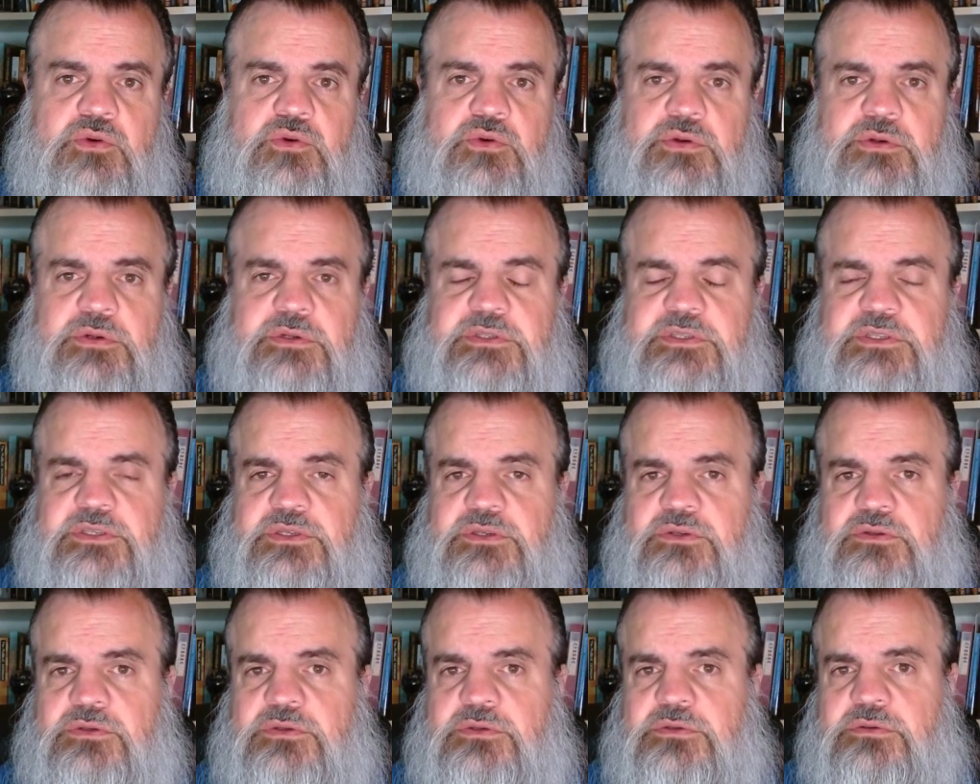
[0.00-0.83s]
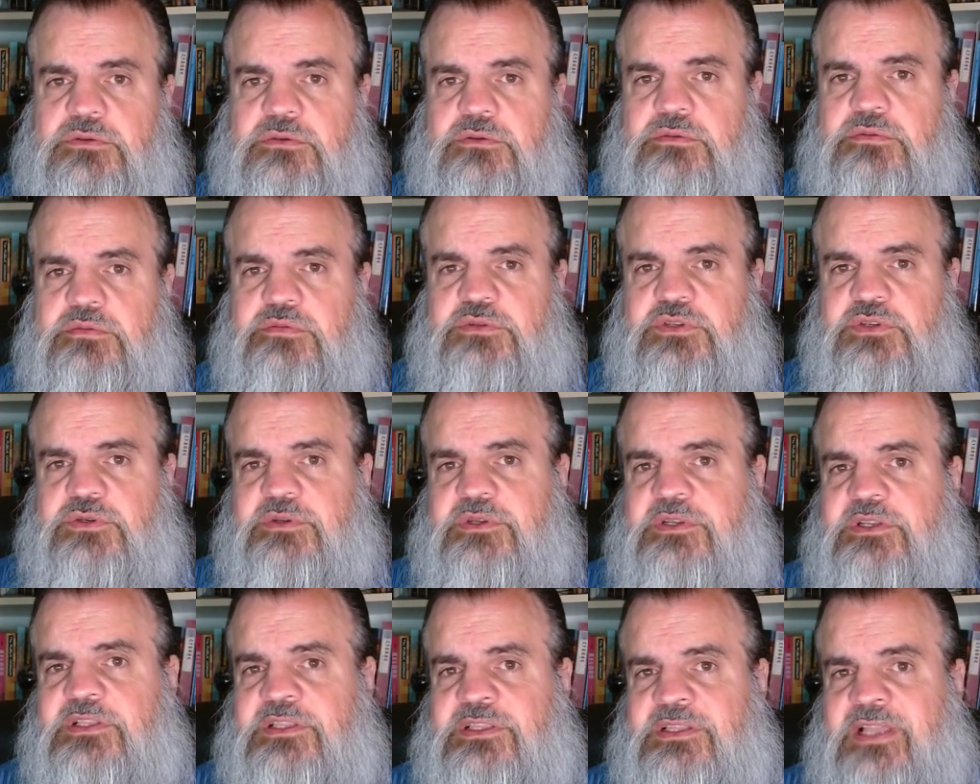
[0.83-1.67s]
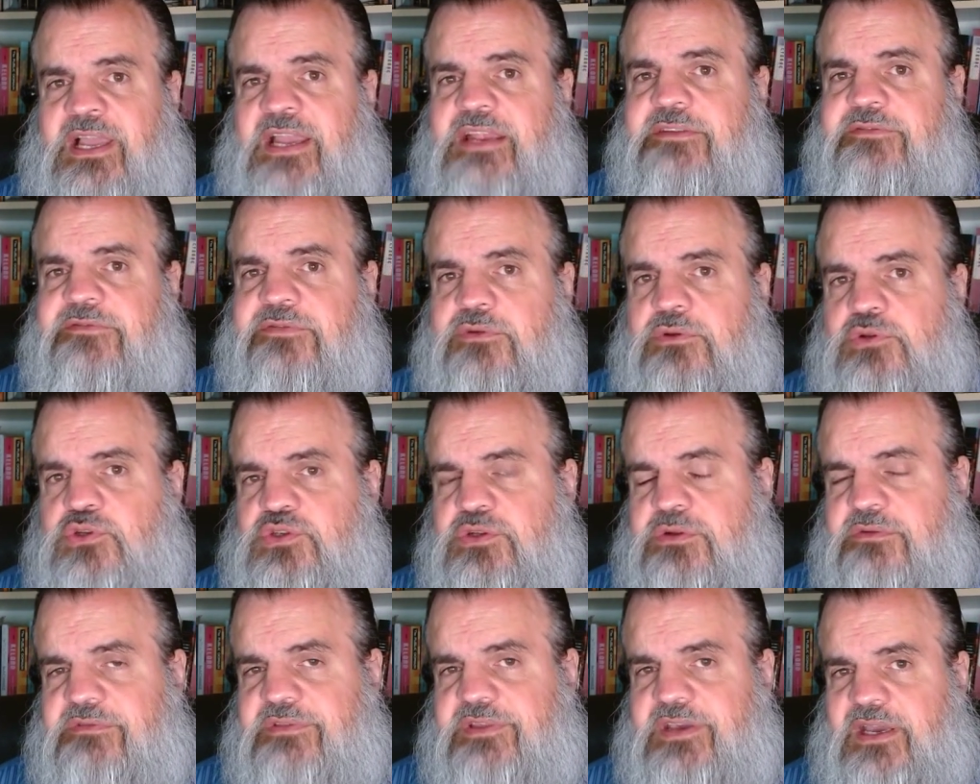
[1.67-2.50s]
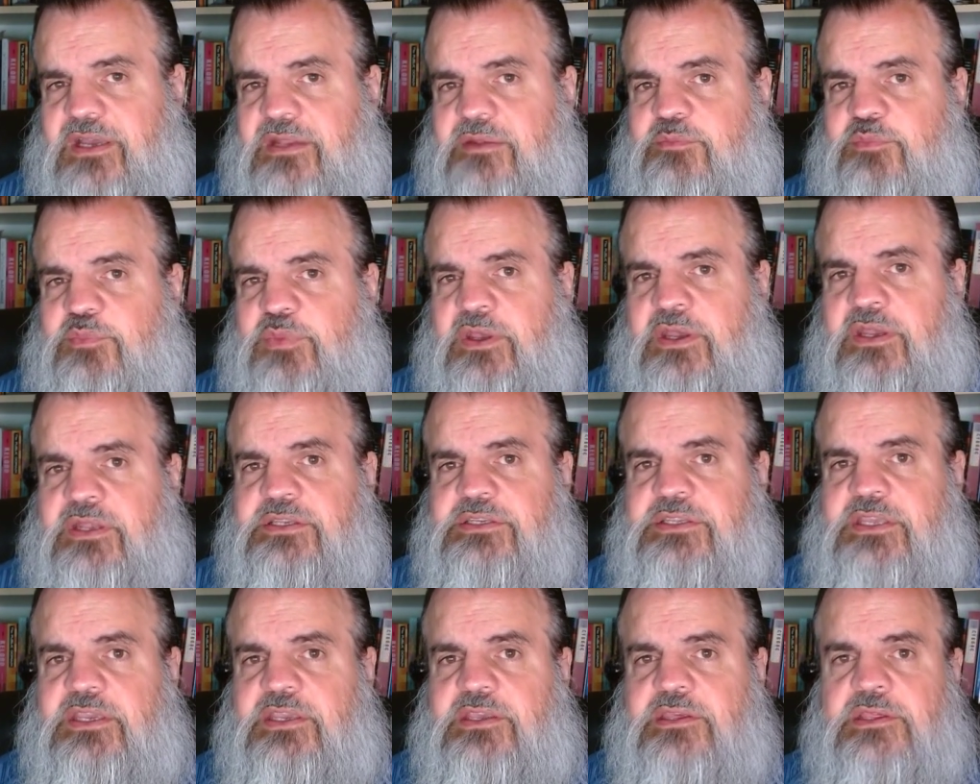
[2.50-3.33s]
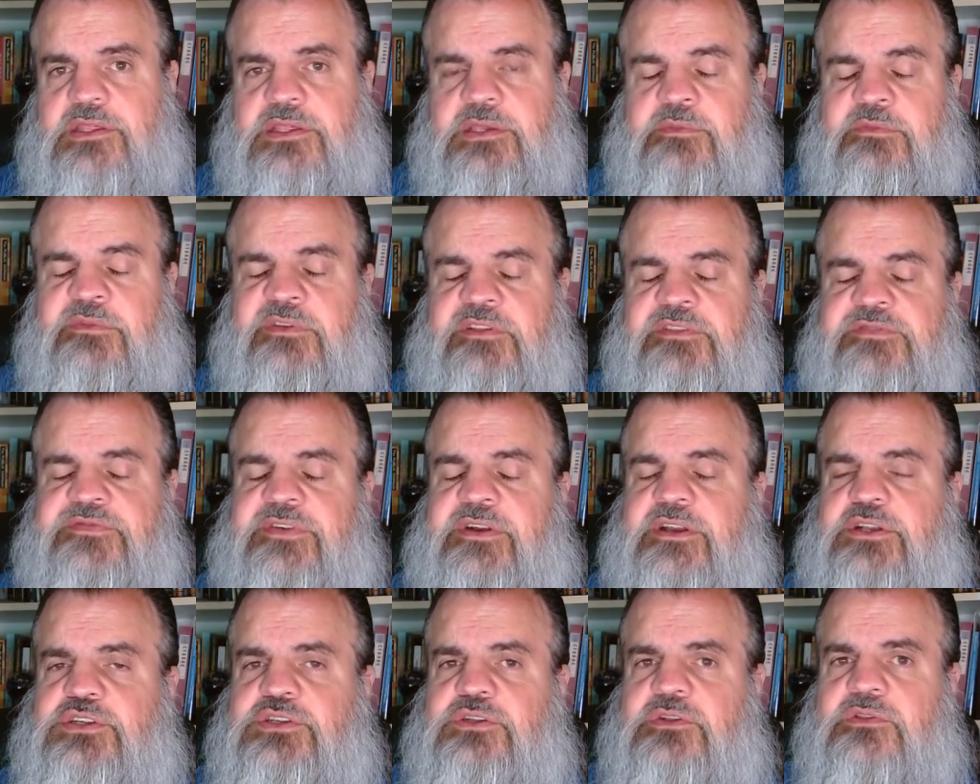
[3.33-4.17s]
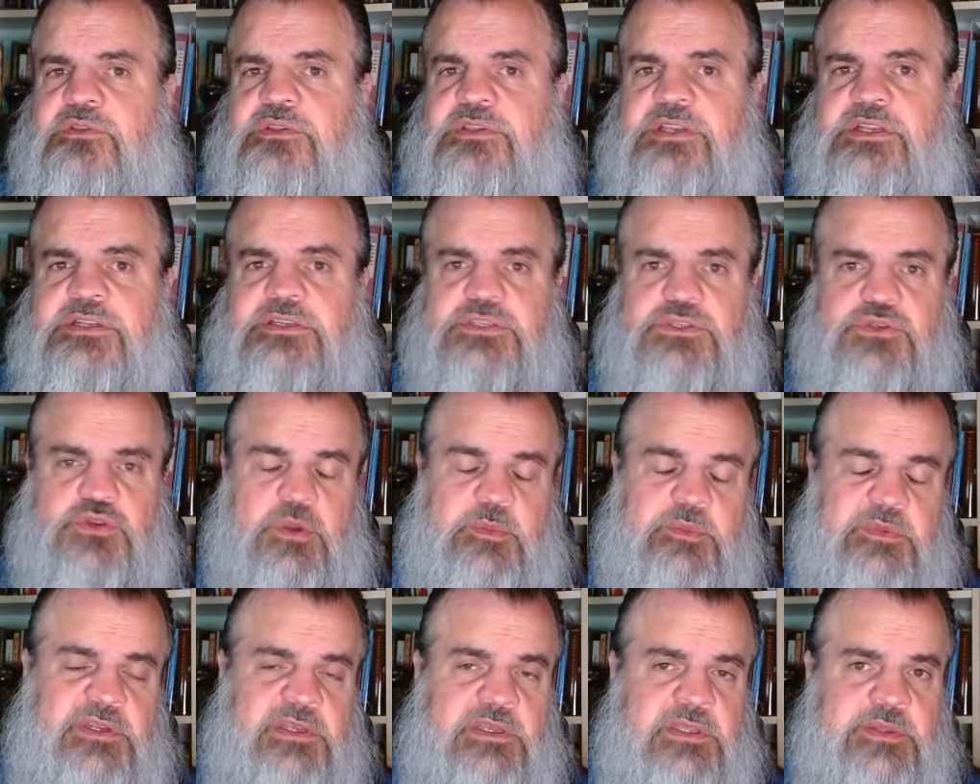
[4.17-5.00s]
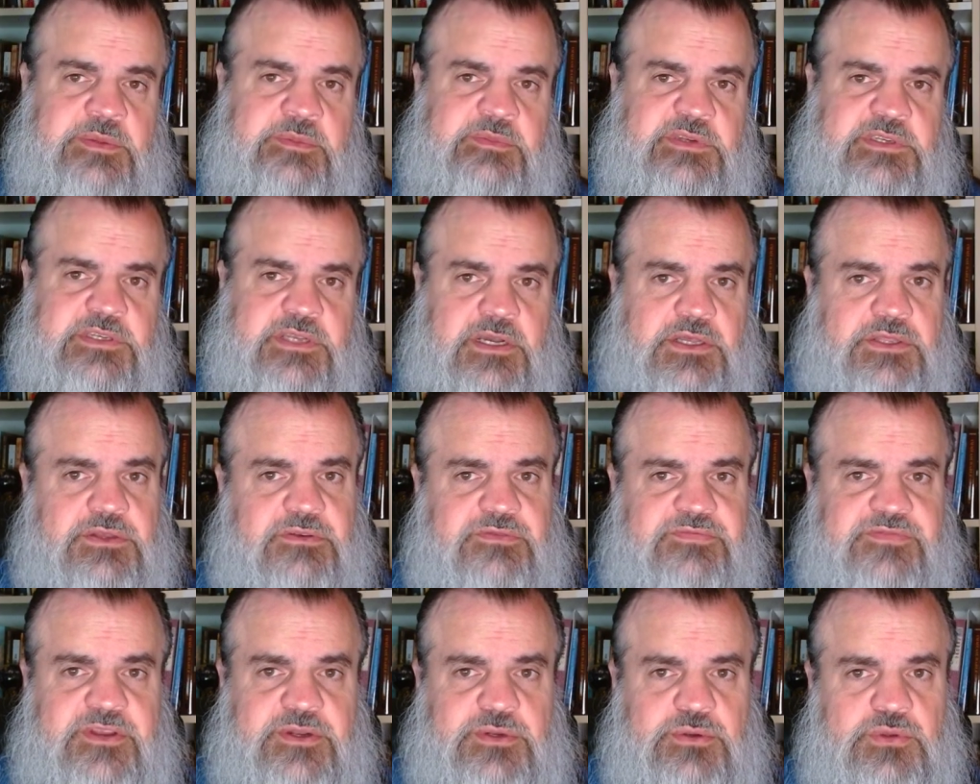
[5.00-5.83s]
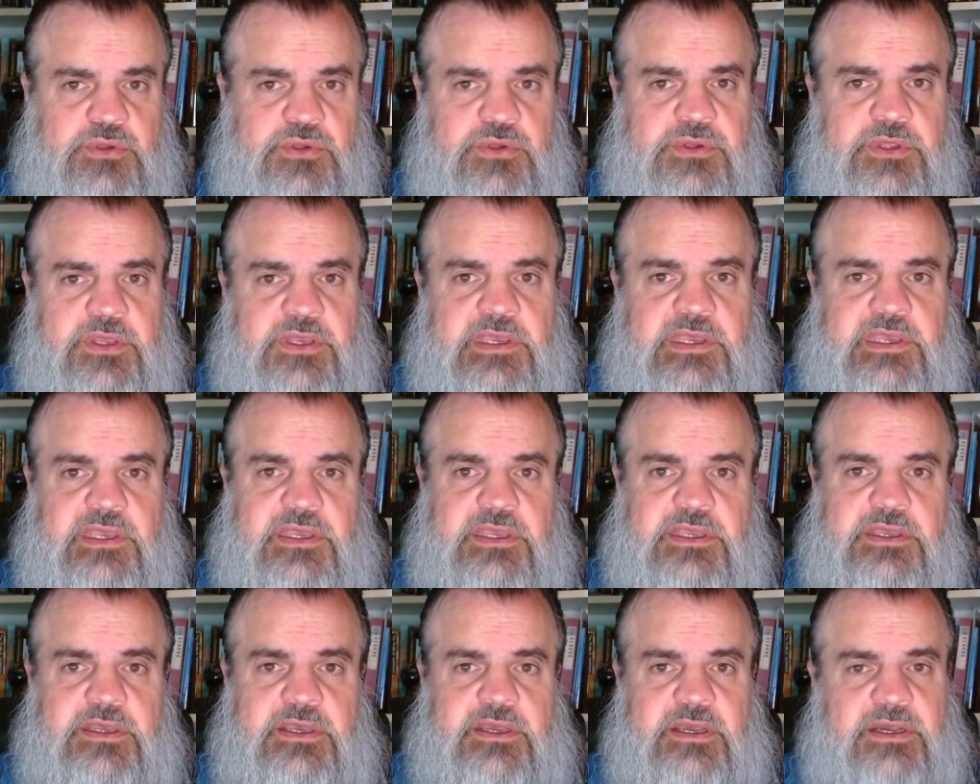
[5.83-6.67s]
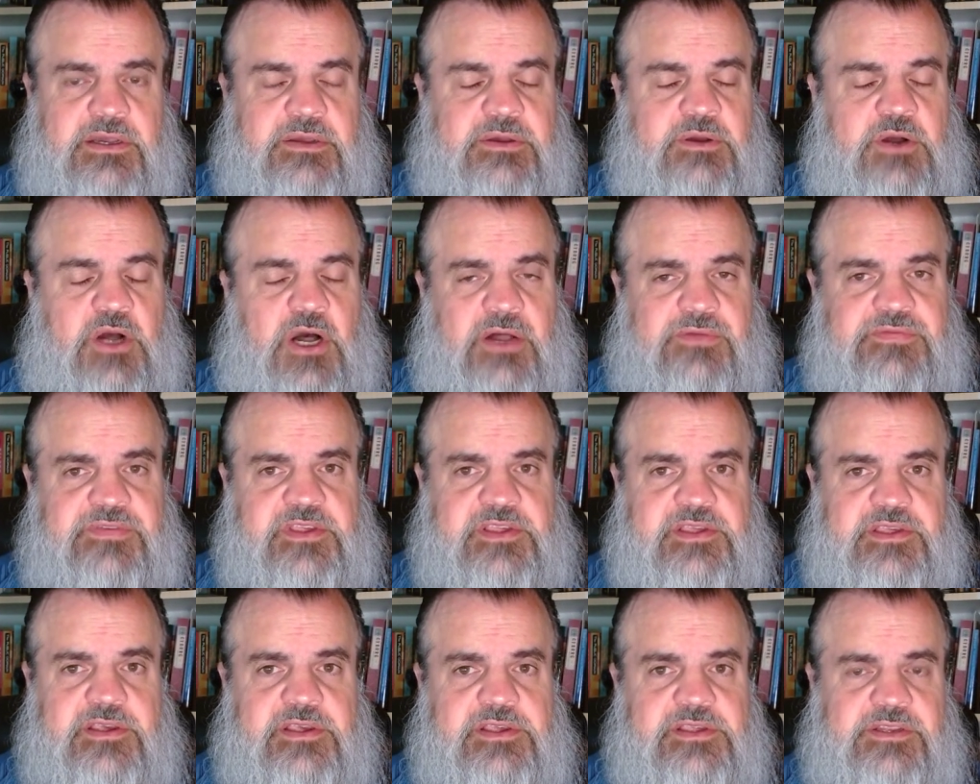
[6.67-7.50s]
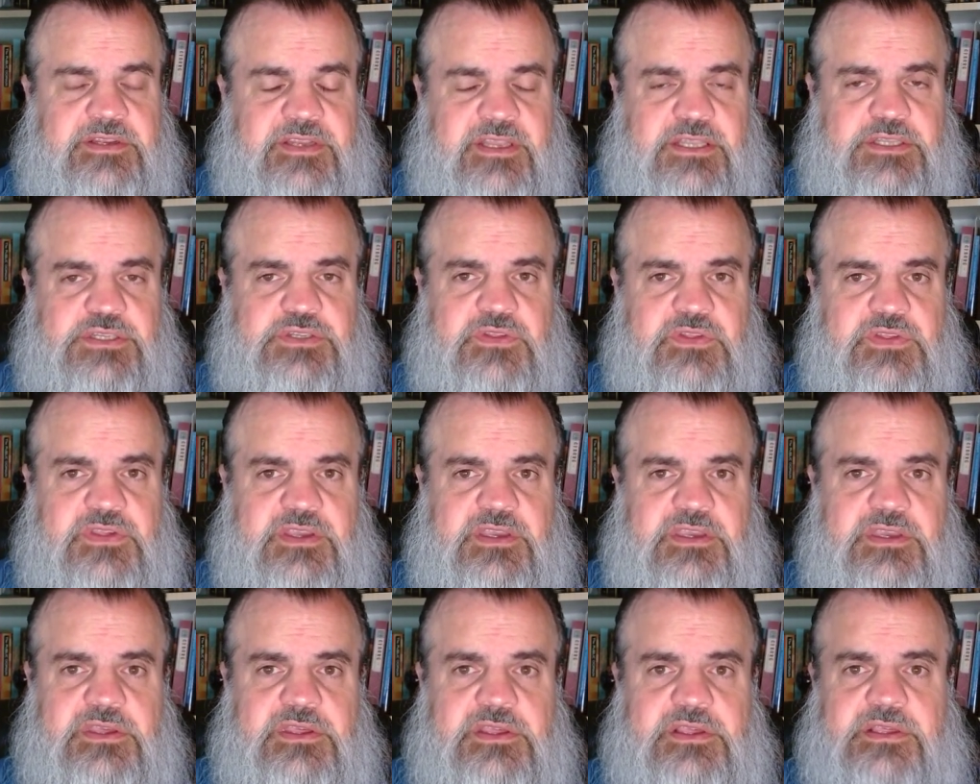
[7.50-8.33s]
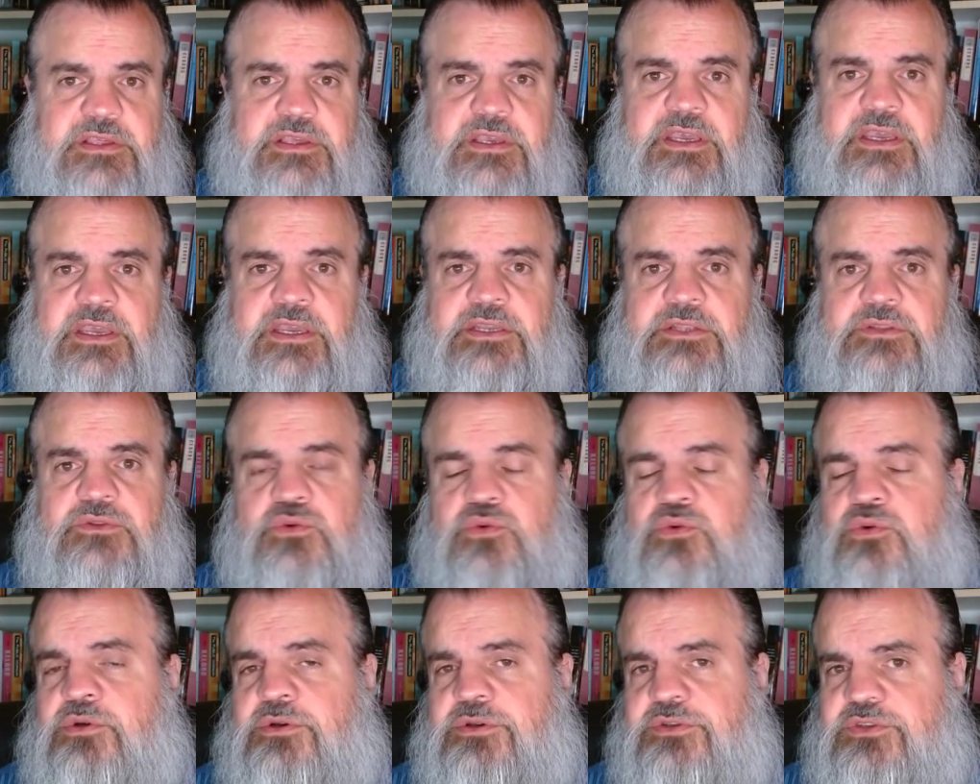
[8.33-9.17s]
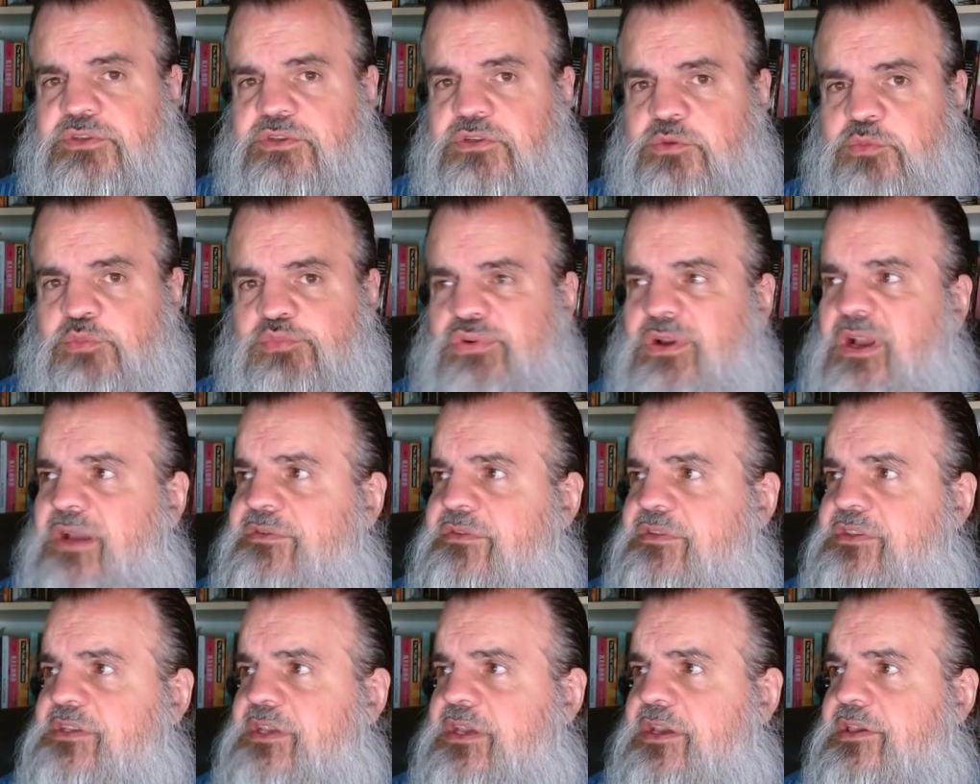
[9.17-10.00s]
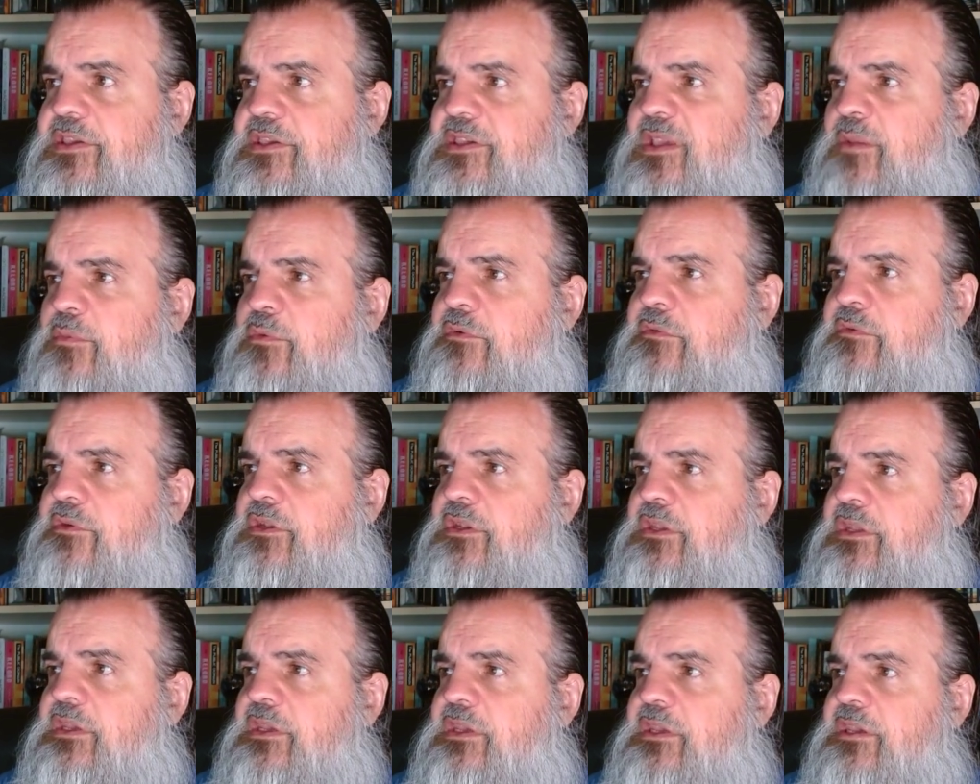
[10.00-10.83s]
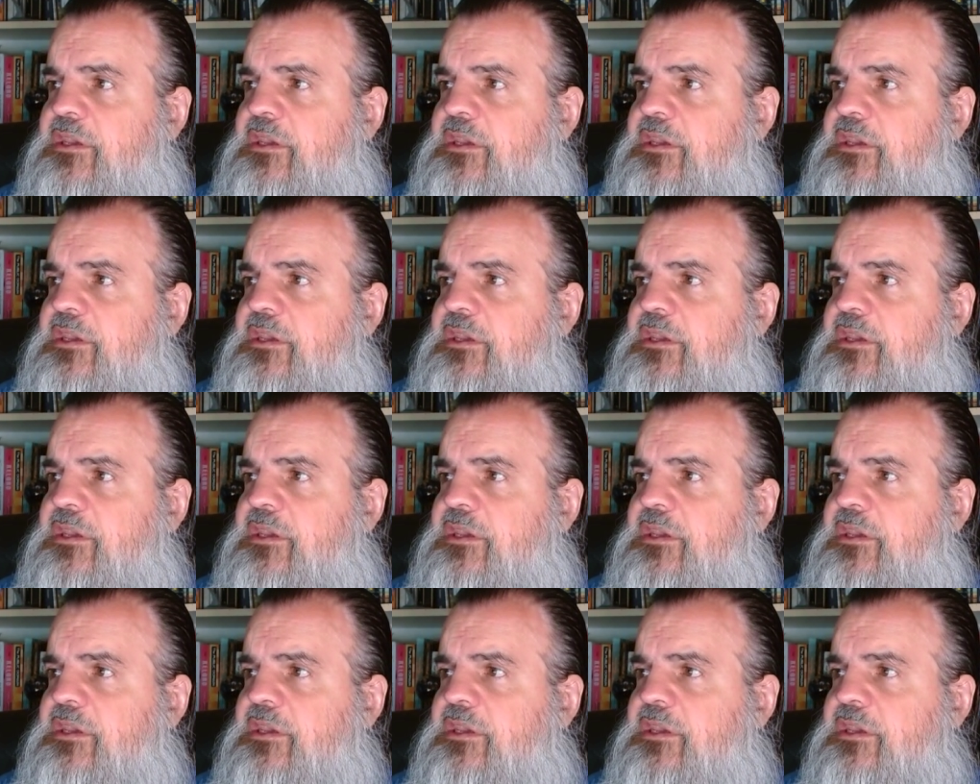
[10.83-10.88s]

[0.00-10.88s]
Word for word: or to doing a light version of that by taking some of its functions and distributing them to other federal uh, offices and agencies and or to privatize some of it.